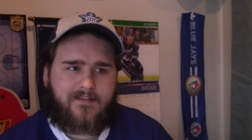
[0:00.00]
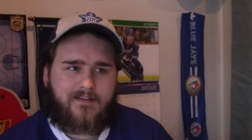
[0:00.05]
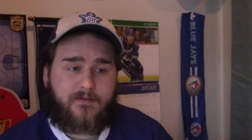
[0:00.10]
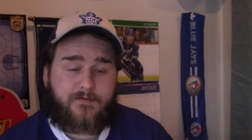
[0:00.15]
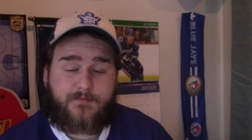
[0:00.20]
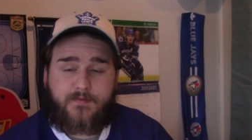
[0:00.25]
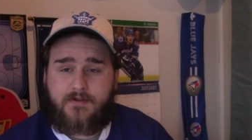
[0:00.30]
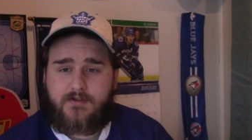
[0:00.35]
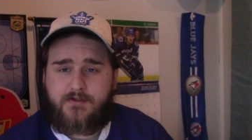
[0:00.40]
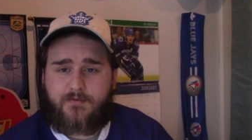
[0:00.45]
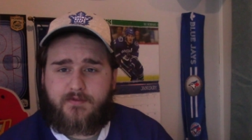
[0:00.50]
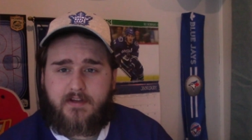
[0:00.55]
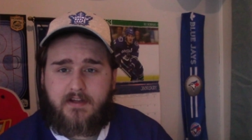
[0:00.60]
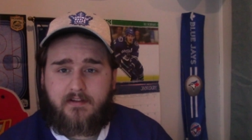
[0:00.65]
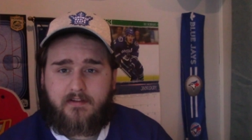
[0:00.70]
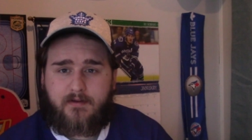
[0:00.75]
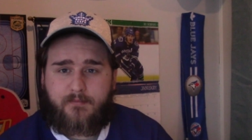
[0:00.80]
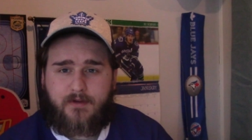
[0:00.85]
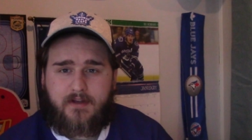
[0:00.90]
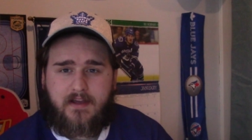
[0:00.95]
especially with
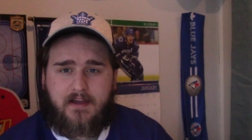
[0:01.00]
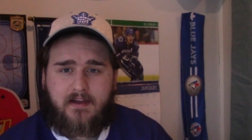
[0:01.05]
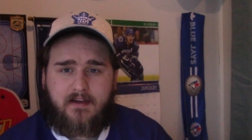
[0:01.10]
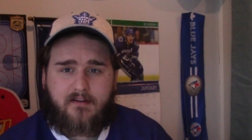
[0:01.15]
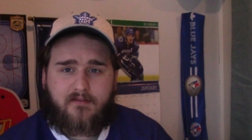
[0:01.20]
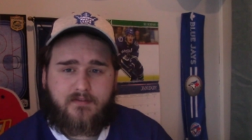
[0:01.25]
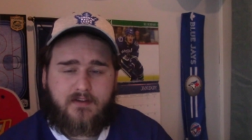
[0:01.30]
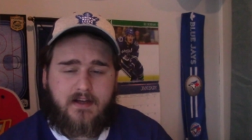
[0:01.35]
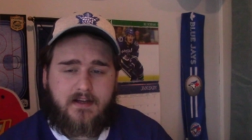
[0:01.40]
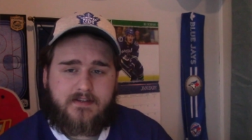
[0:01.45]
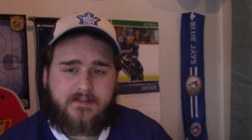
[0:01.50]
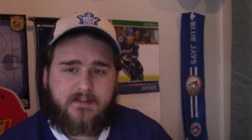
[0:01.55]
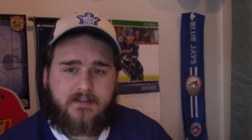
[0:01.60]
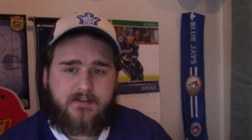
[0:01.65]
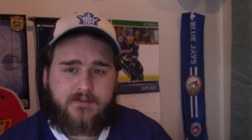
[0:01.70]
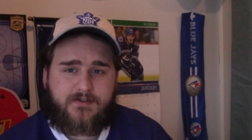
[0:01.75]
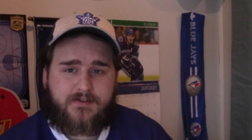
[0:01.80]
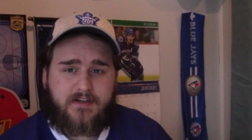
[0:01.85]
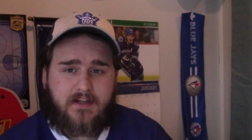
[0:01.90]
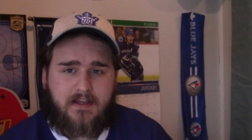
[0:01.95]
Ilya Mikheyev last night,
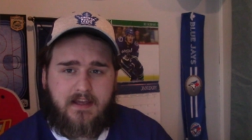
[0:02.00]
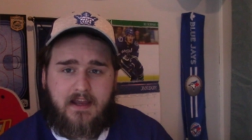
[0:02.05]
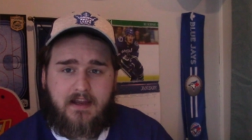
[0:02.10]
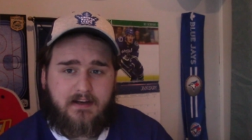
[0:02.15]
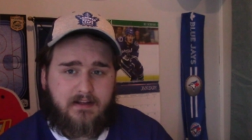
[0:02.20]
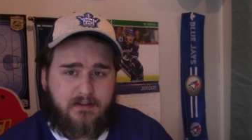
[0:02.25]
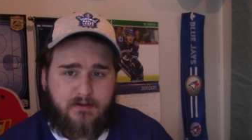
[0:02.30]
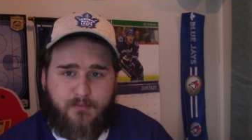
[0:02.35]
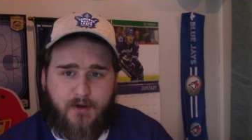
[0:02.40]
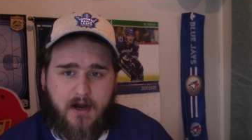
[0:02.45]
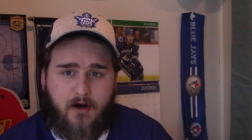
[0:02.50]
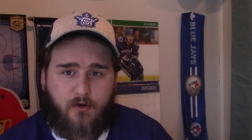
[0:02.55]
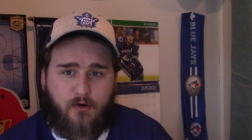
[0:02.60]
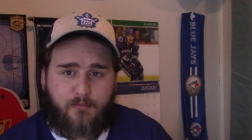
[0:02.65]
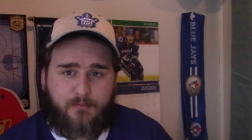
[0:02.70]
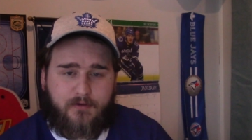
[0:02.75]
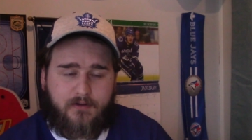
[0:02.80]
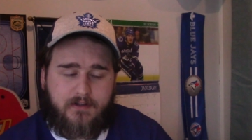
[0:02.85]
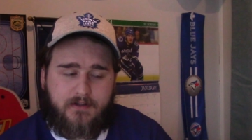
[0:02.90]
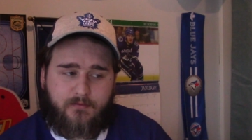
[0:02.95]
just negating the power
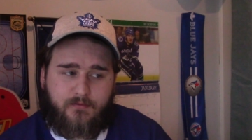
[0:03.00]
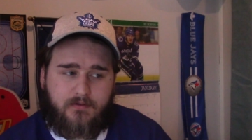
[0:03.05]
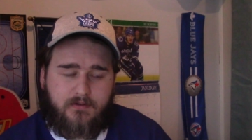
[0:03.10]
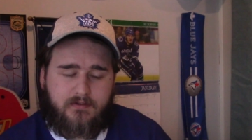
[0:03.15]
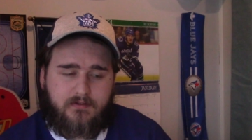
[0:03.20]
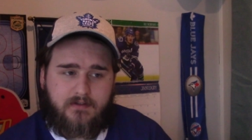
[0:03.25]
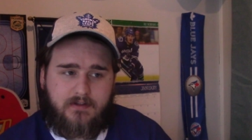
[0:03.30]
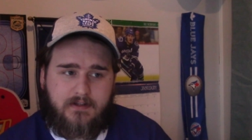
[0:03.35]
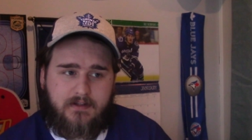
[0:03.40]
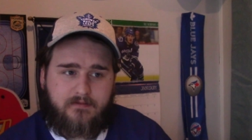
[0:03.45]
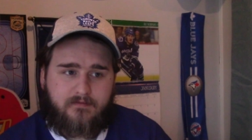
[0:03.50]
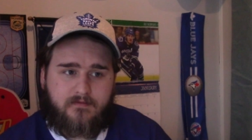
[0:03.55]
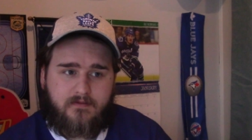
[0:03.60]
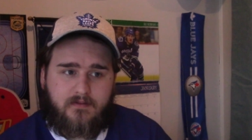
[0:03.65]
play when he